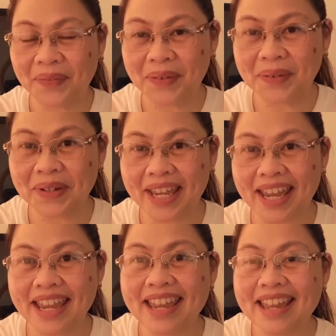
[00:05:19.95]

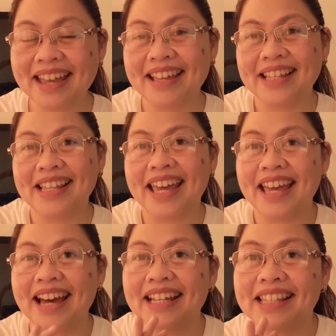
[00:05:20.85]
Okay?
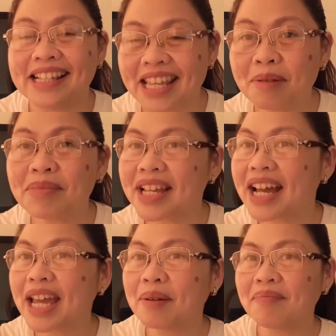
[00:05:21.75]
At the same
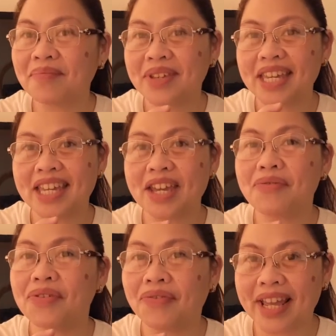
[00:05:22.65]
time,
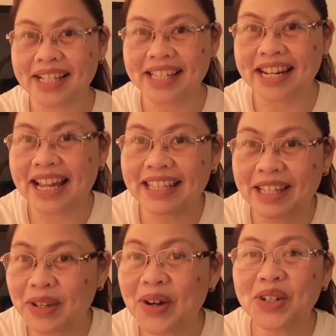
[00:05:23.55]
i-flex din
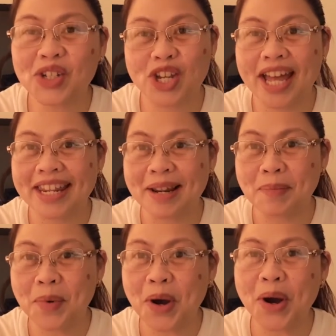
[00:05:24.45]
natin yung channel
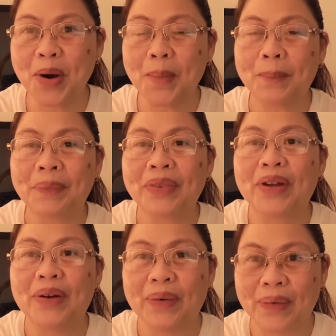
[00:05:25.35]
mo.
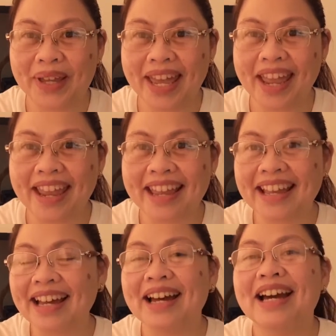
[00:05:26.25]
Okay.
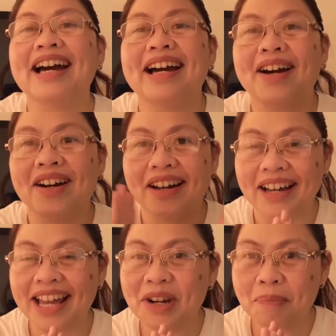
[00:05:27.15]

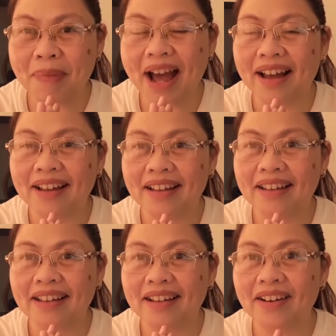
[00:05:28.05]
Ano pa?
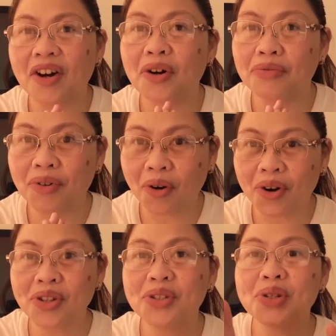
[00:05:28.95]
Of
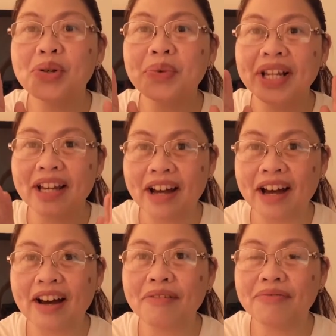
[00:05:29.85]
course, you will
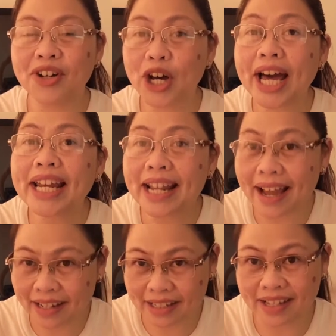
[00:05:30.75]
have an
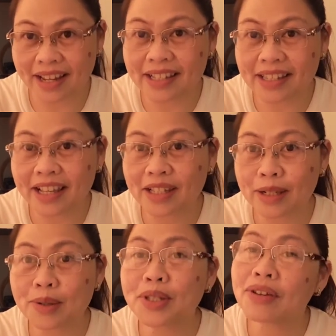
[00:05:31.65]
access,
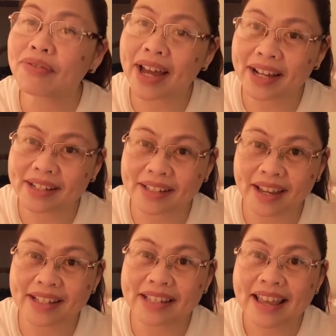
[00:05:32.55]
exclusive
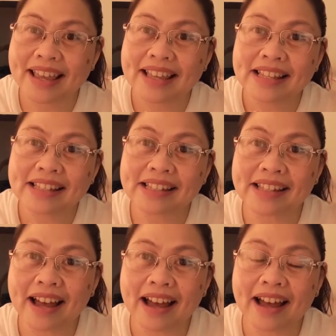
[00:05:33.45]
access
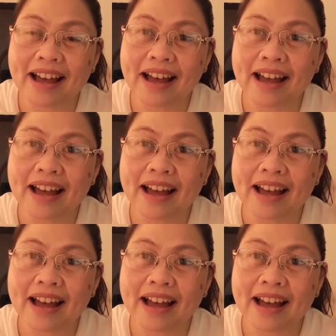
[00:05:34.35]
sa